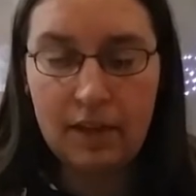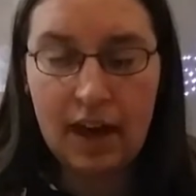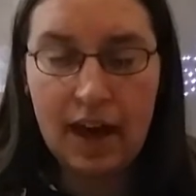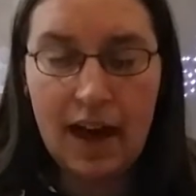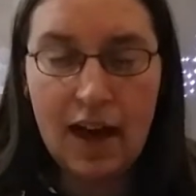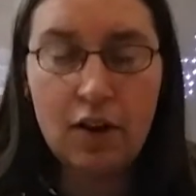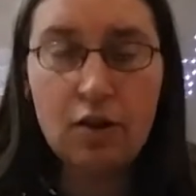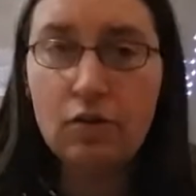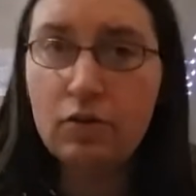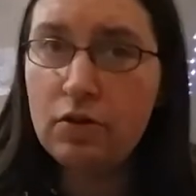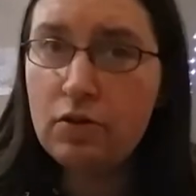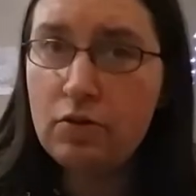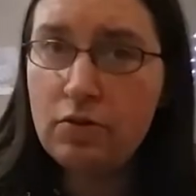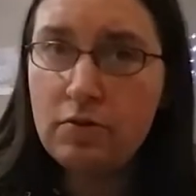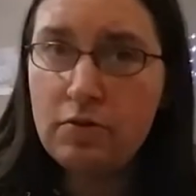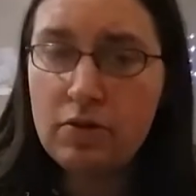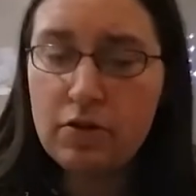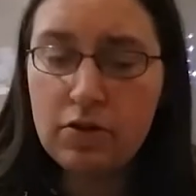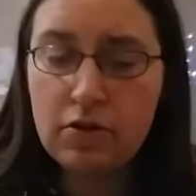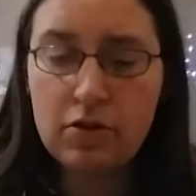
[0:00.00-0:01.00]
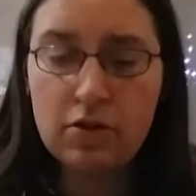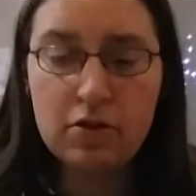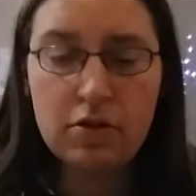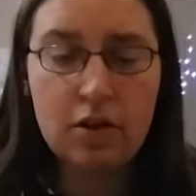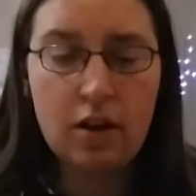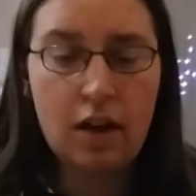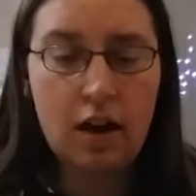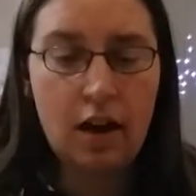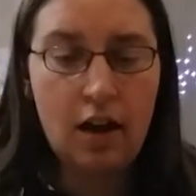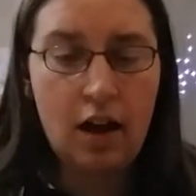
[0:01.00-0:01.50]
kangaroos,
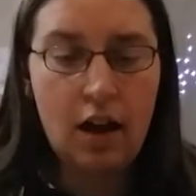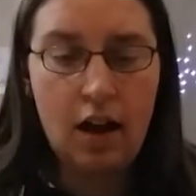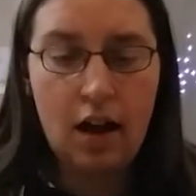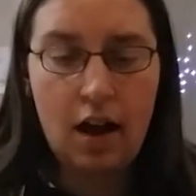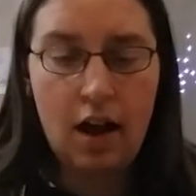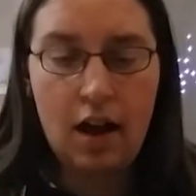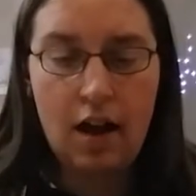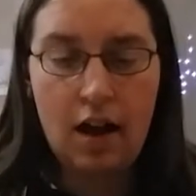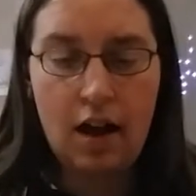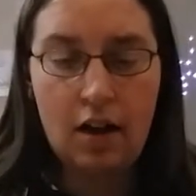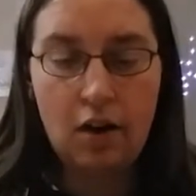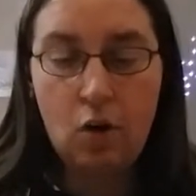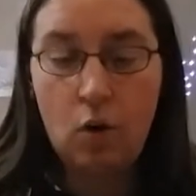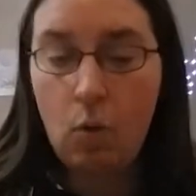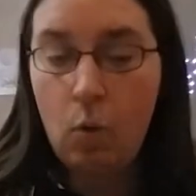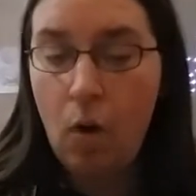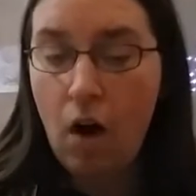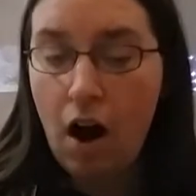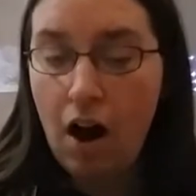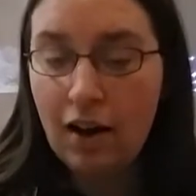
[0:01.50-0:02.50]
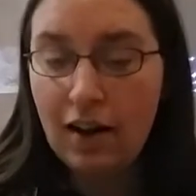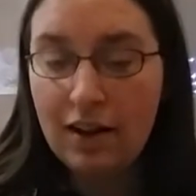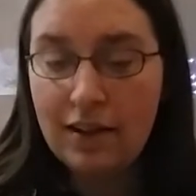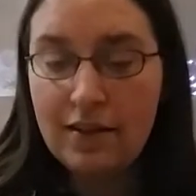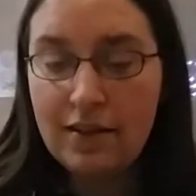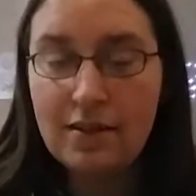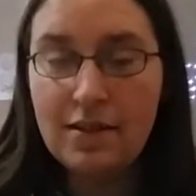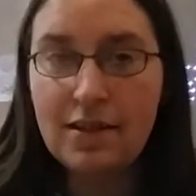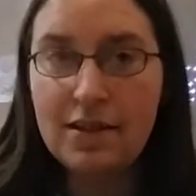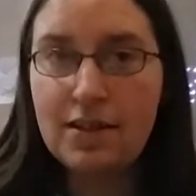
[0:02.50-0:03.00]

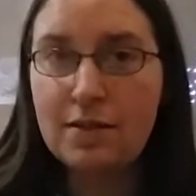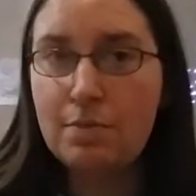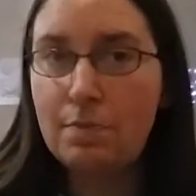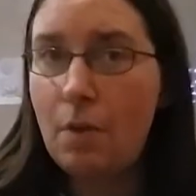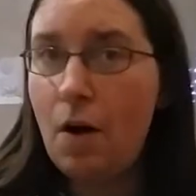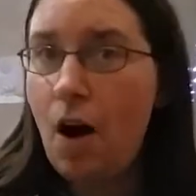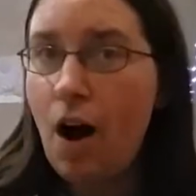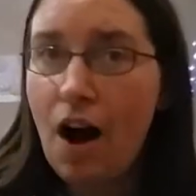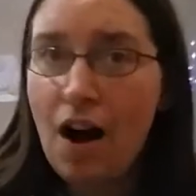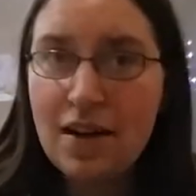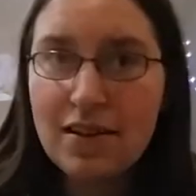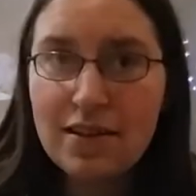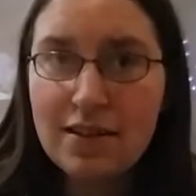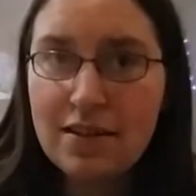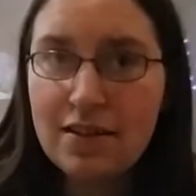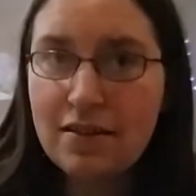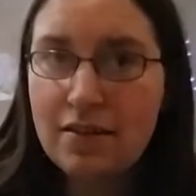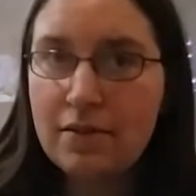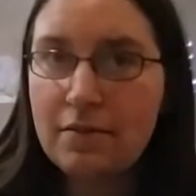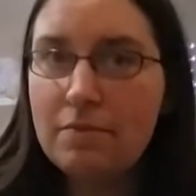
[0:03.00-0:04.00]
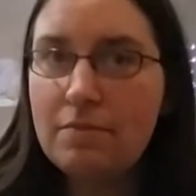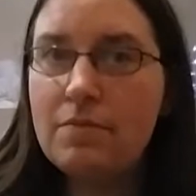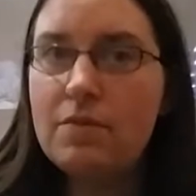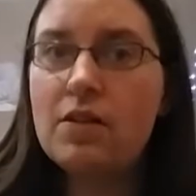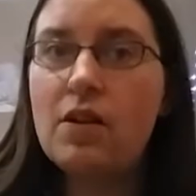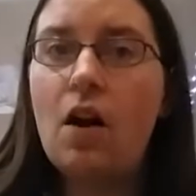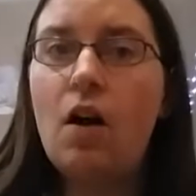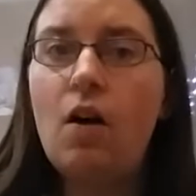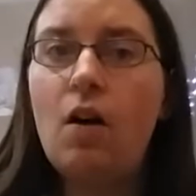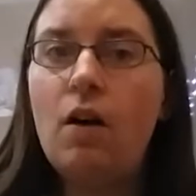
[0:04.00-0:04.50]
koalas,
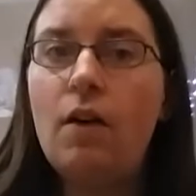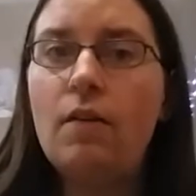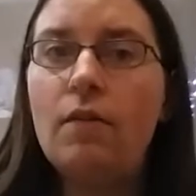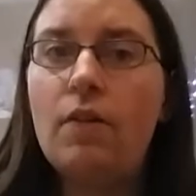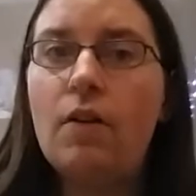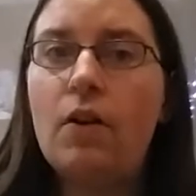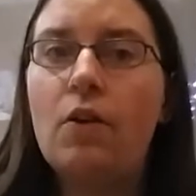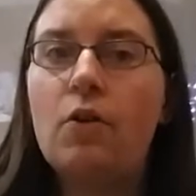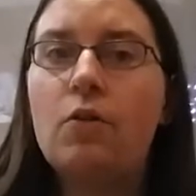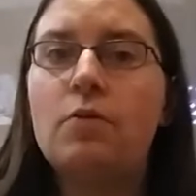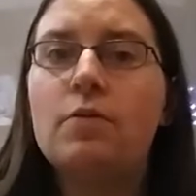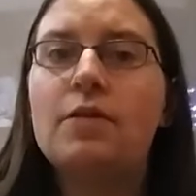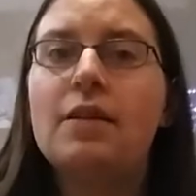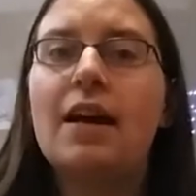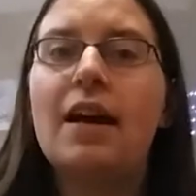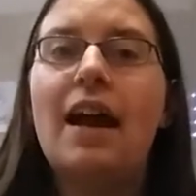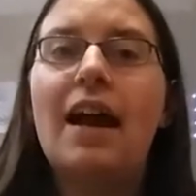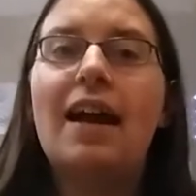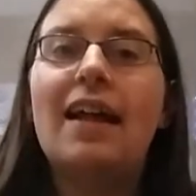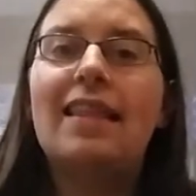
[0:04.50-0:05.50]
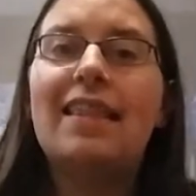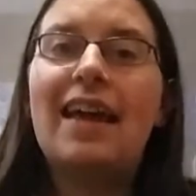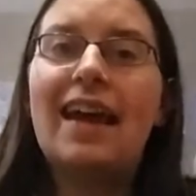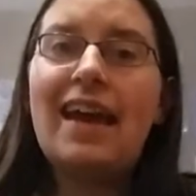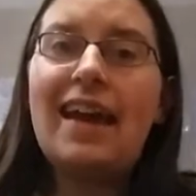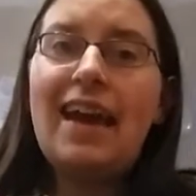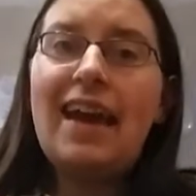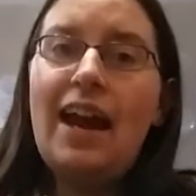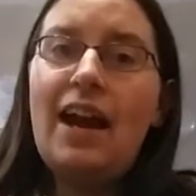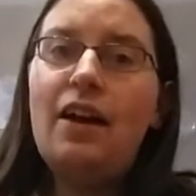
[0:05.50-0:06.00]
possums, all those
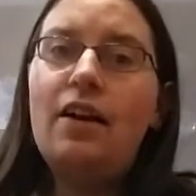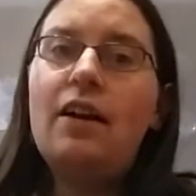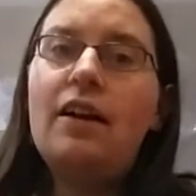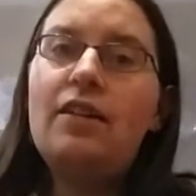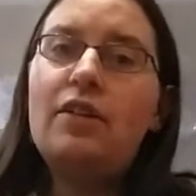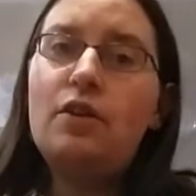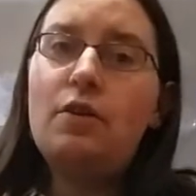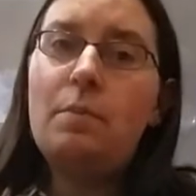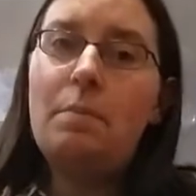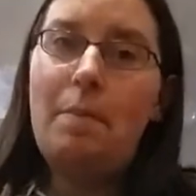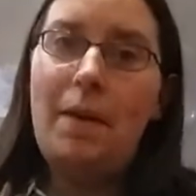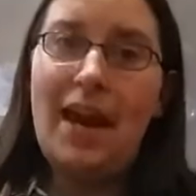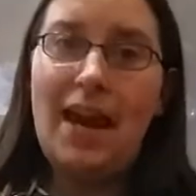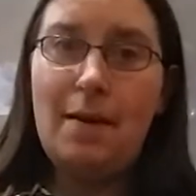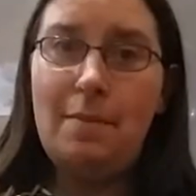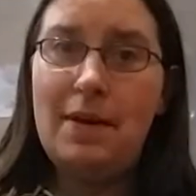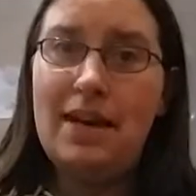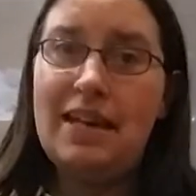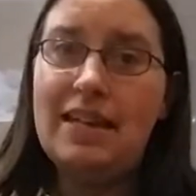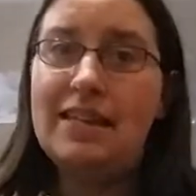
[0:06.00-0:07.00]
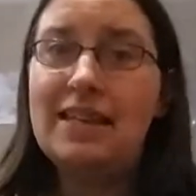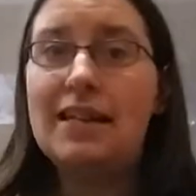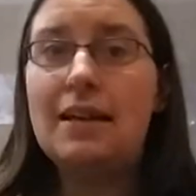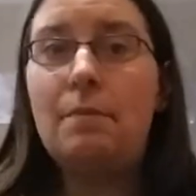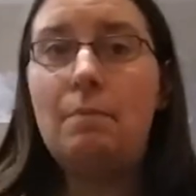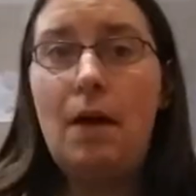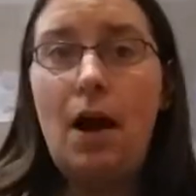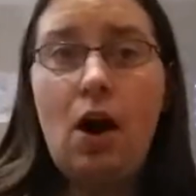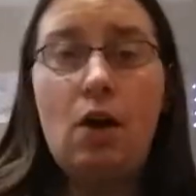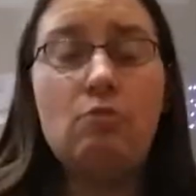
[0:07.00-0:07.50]
that carry their babies
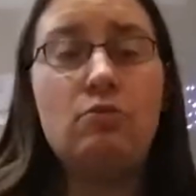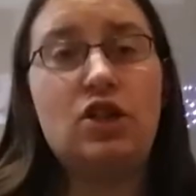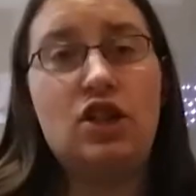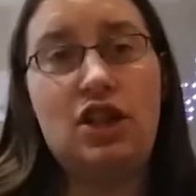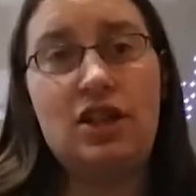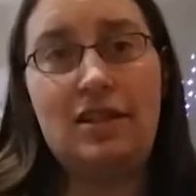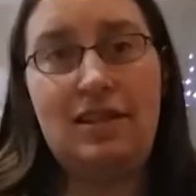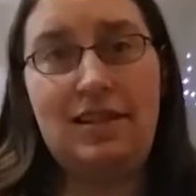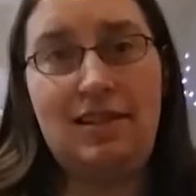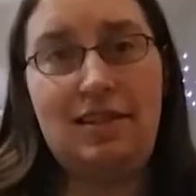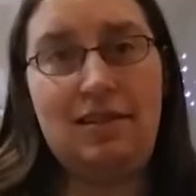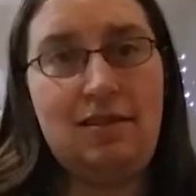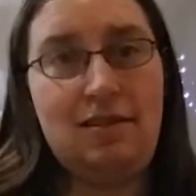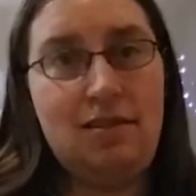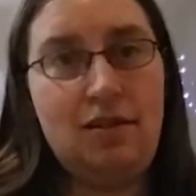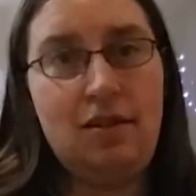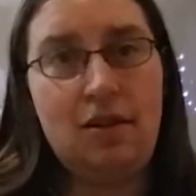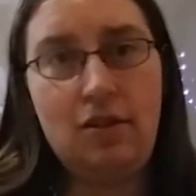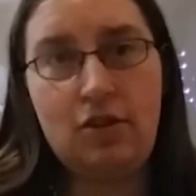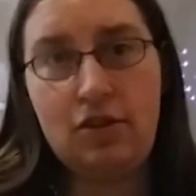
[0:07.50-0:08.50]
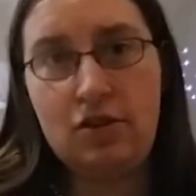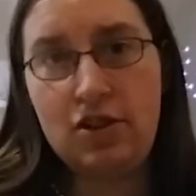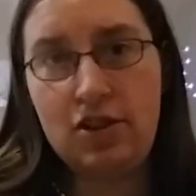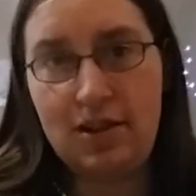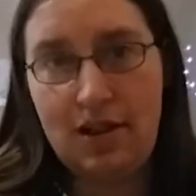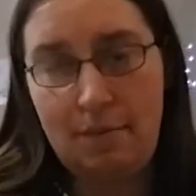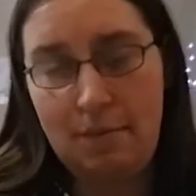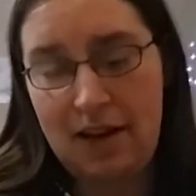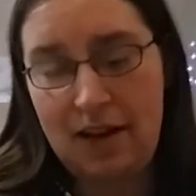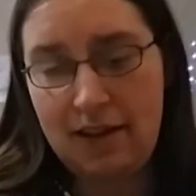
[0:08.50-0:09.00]
in pouches on their
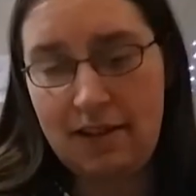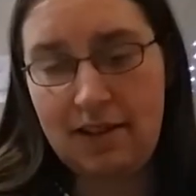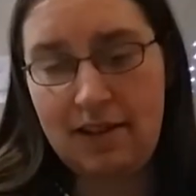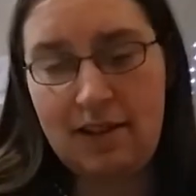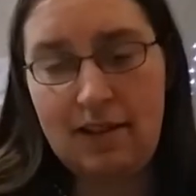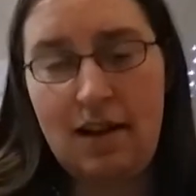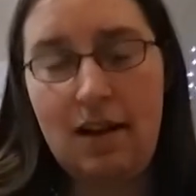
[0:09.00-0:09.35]
stomachs.